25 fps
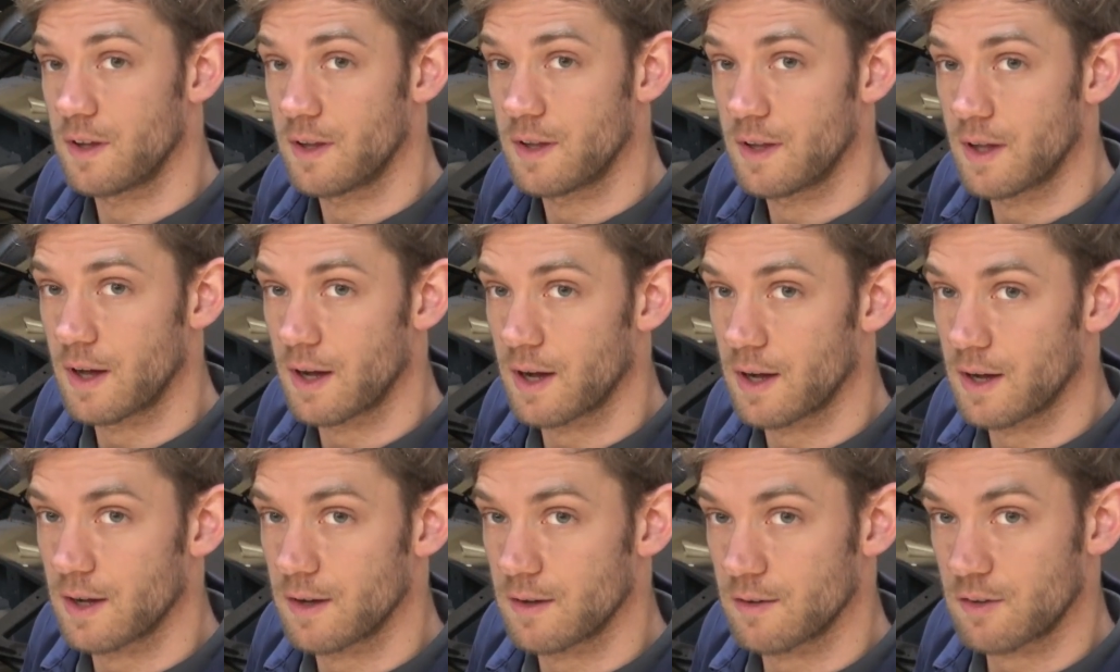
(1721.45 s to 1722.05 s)

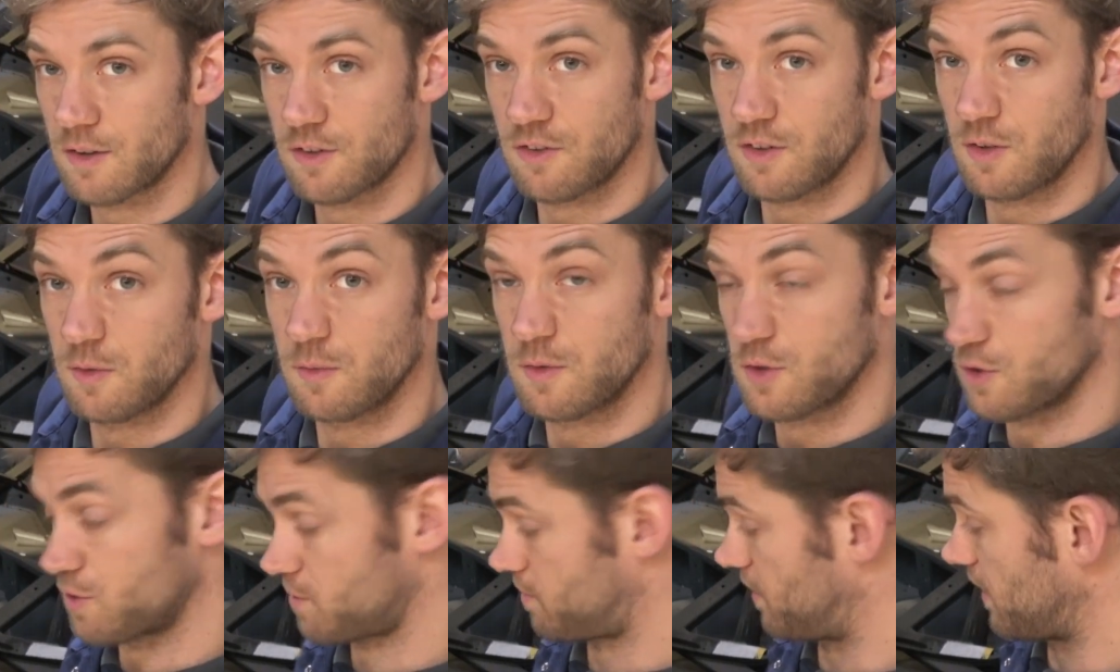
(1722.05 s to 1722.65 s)
because it'll
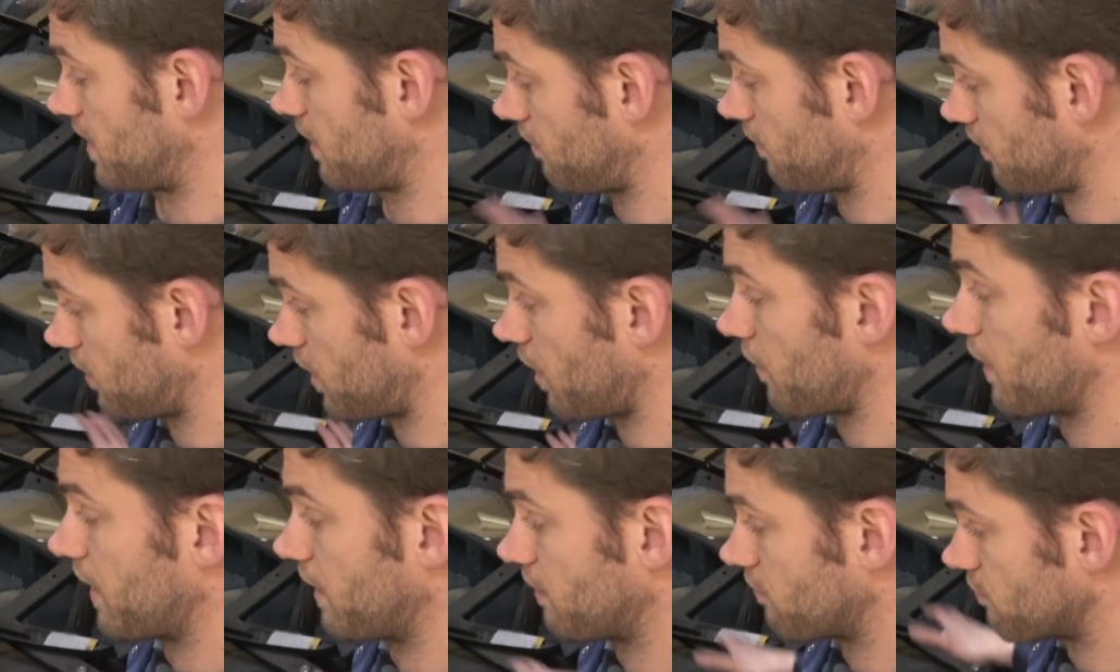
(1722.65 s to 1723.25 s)
just be
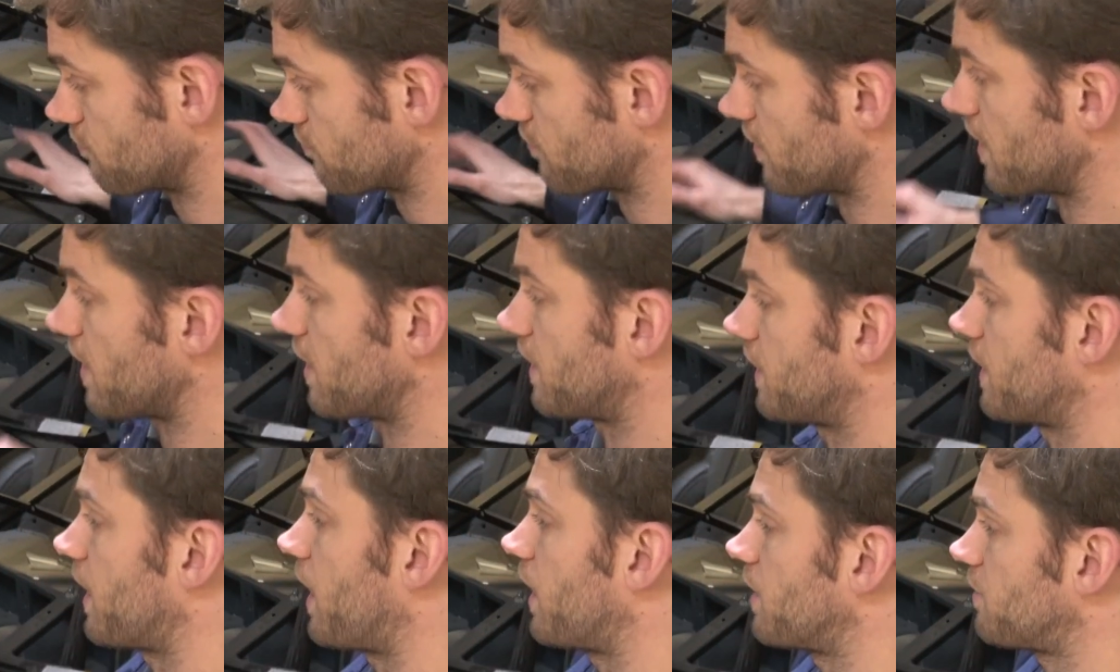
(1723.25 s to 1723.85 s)
going
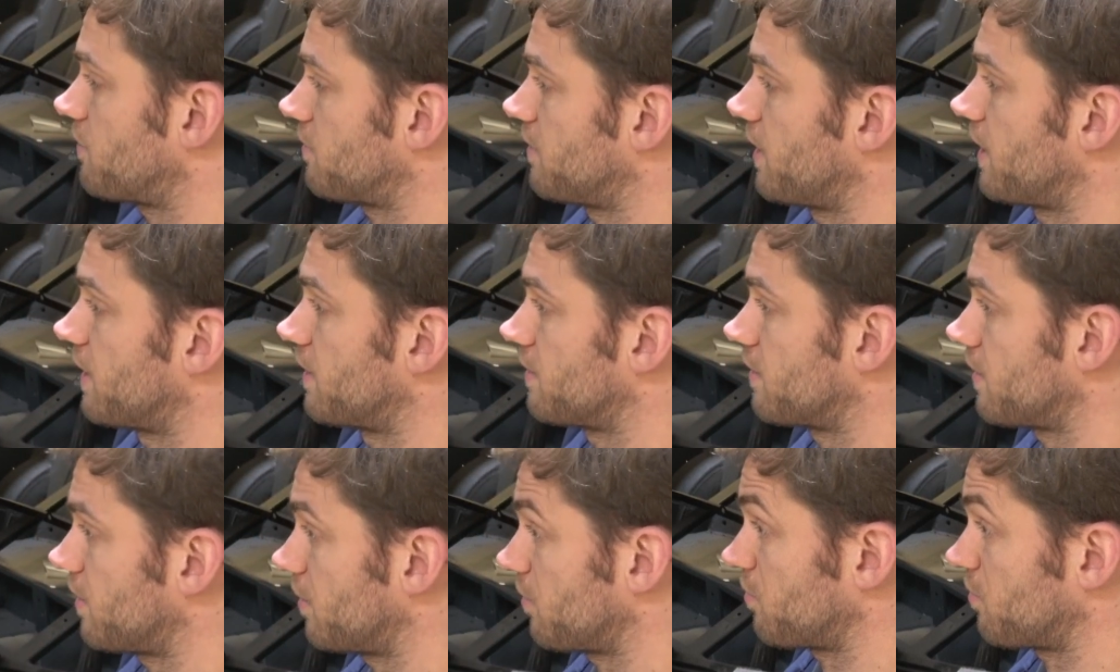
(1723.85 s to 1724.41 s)
really nice then.